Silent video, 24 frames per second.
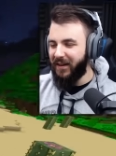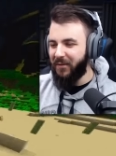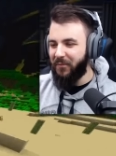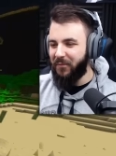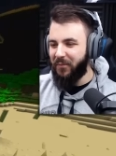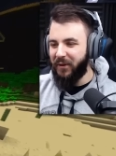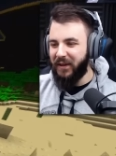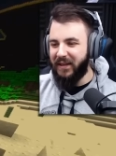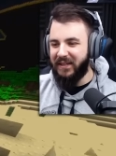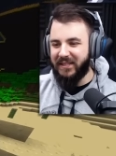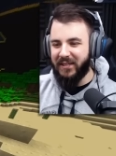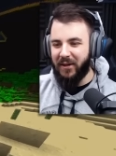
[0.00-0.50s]

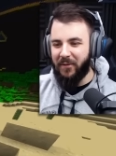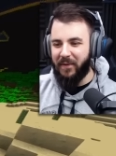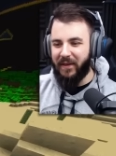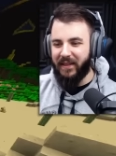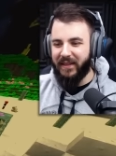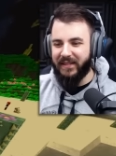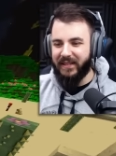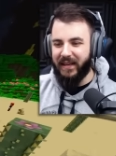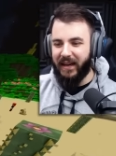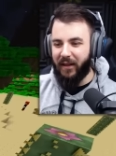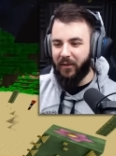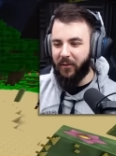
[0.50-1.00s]
Please tell me
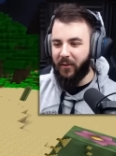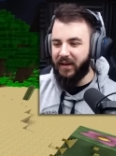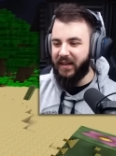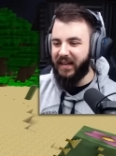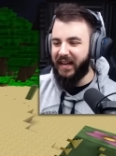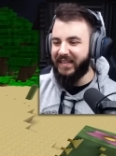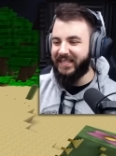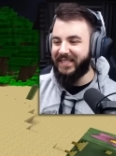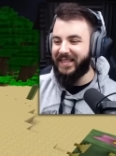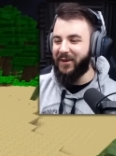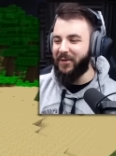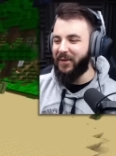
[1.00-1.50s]
there's another one.
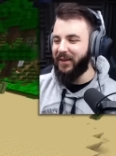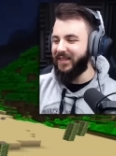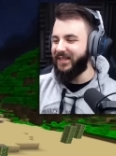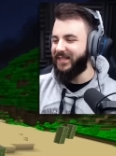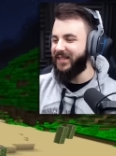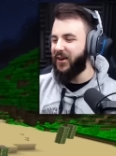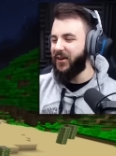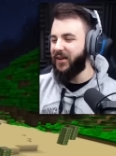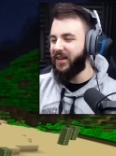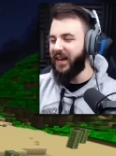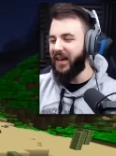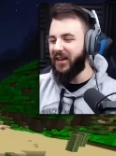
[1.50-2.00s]
Yes, there is.
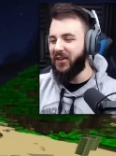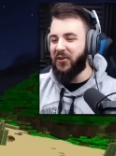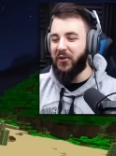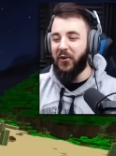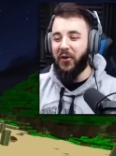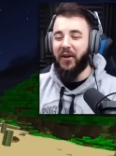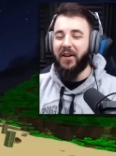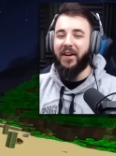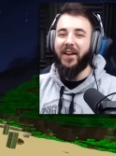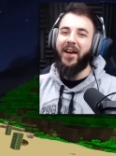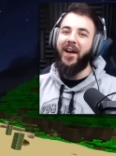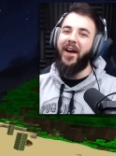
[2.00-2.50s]
Okay,
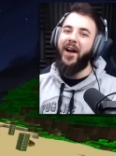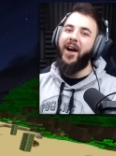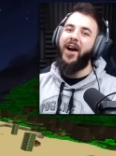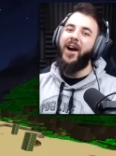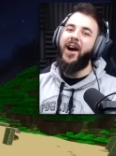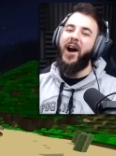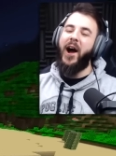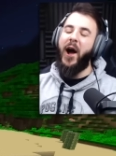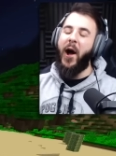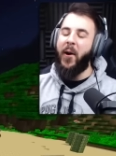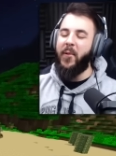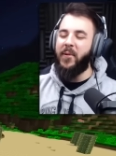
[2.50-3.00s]
good.
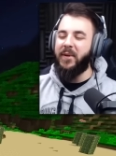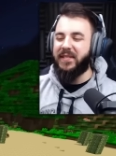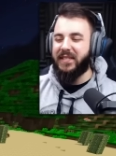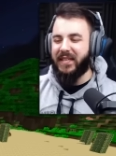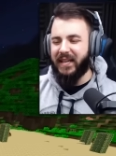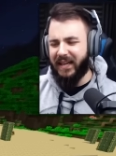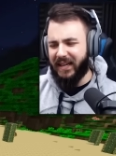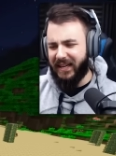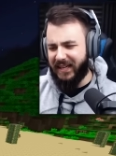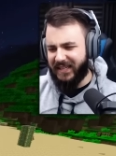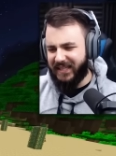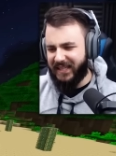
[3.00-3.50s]
I was
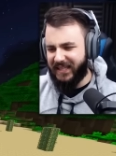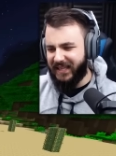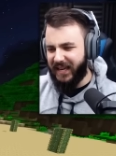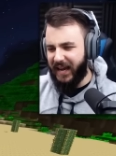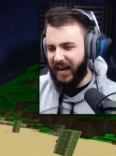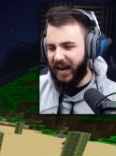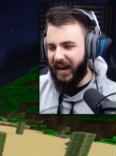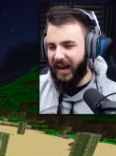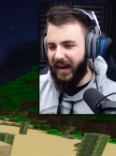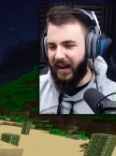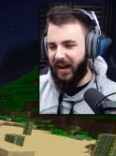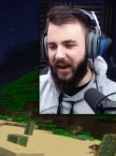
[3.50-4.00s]
gonna
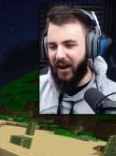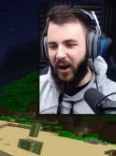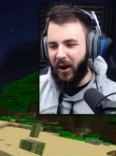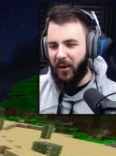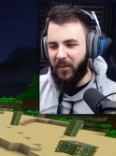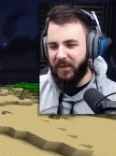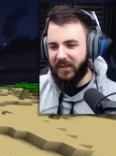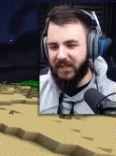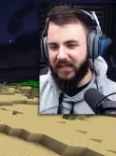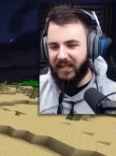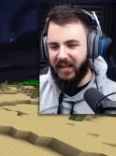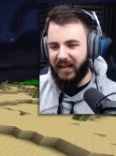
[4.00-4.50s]
say, I
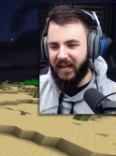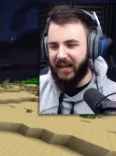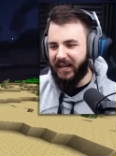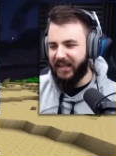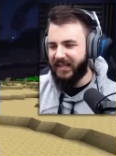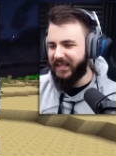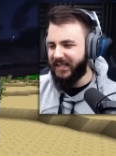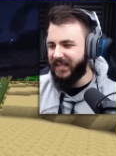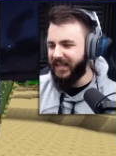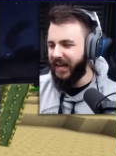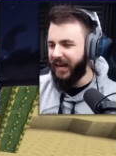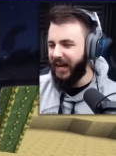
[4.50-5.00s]
was gonna
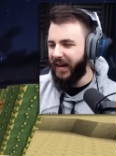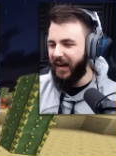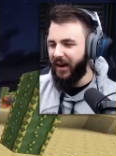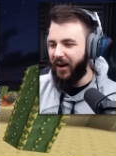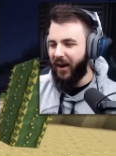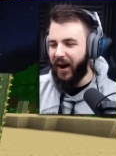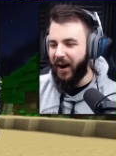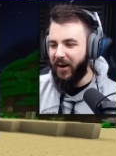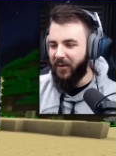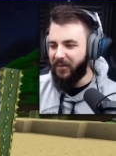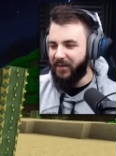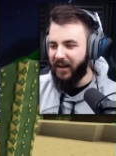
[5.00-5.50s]
say,
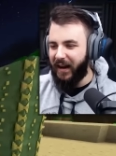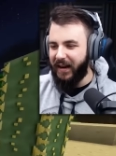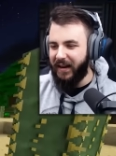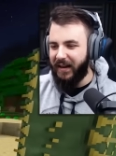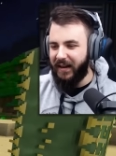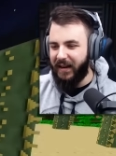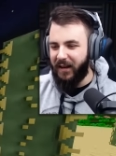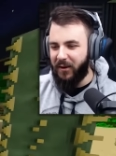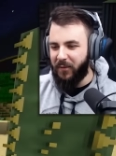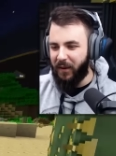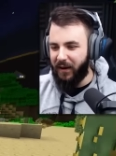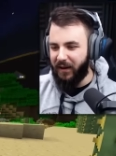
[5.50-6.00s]
I, I
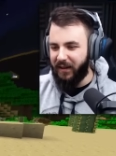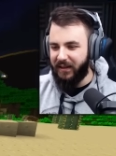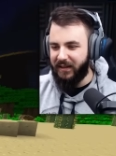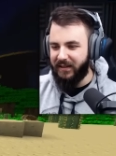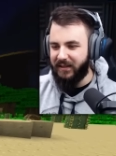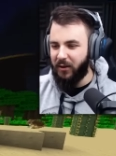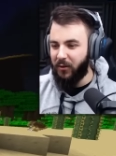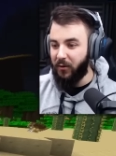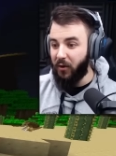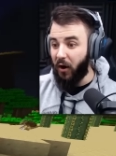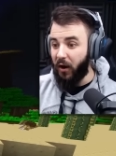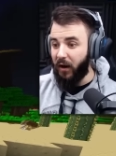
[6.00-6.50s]
need one of these
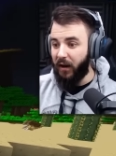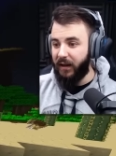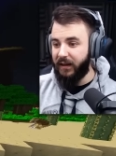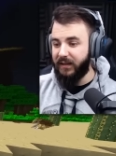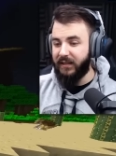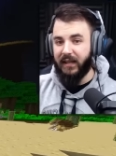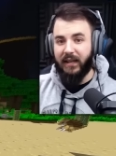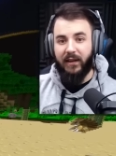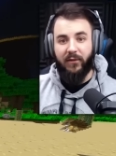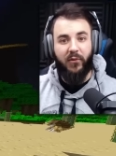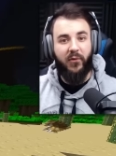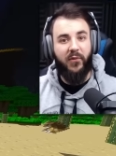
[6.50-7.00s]
little, it's
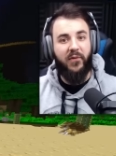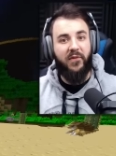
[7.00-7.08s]
a level